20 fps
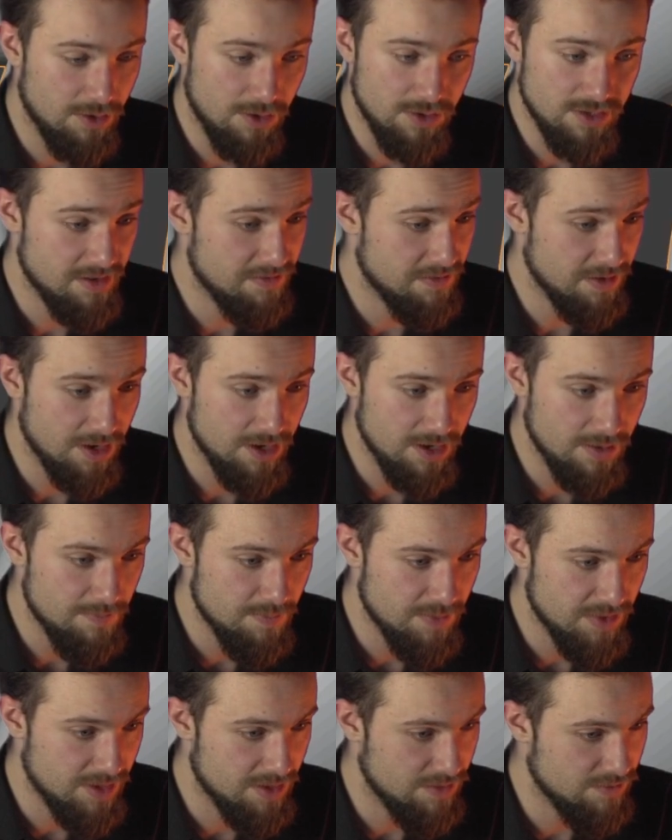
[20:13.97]
claws I forgot.
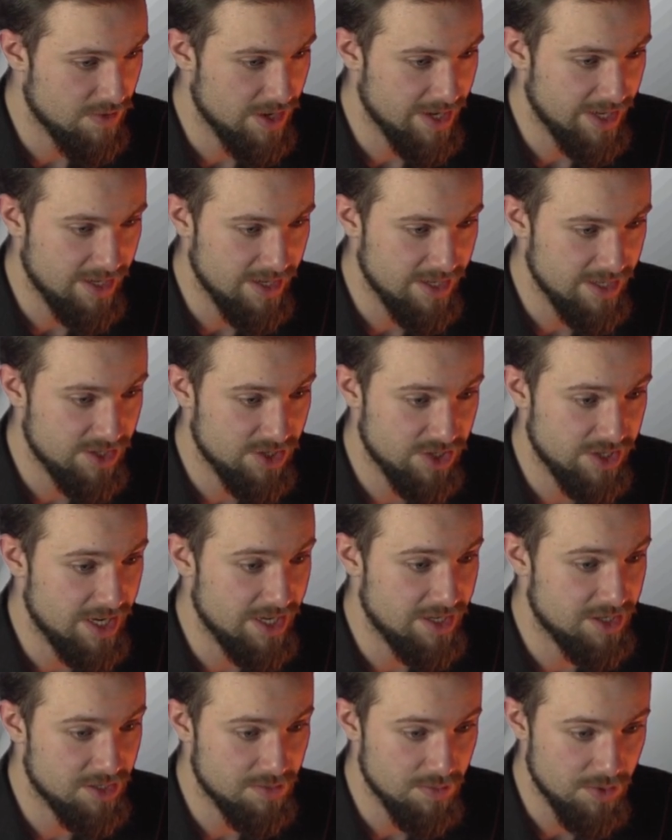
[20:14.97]
Right click,
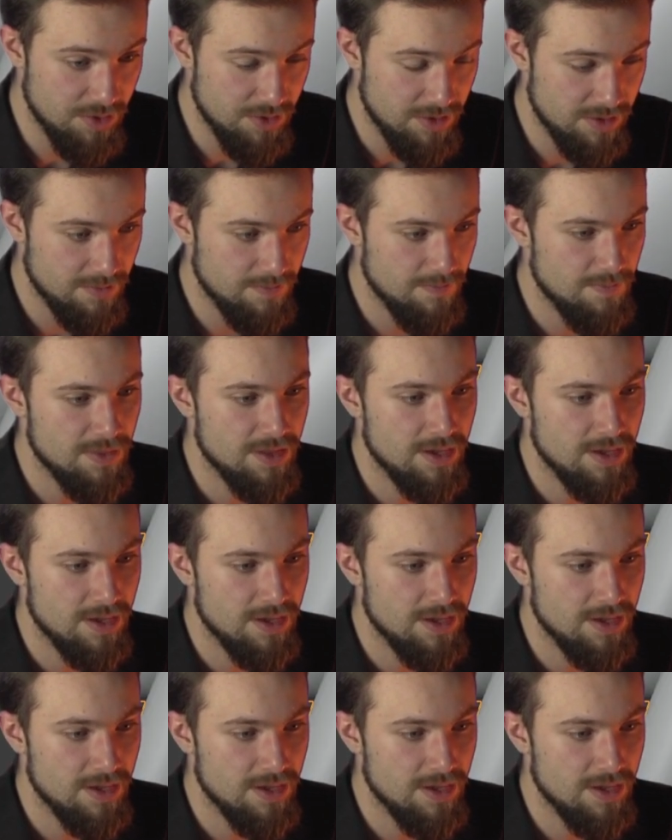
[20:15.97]
shade smooth,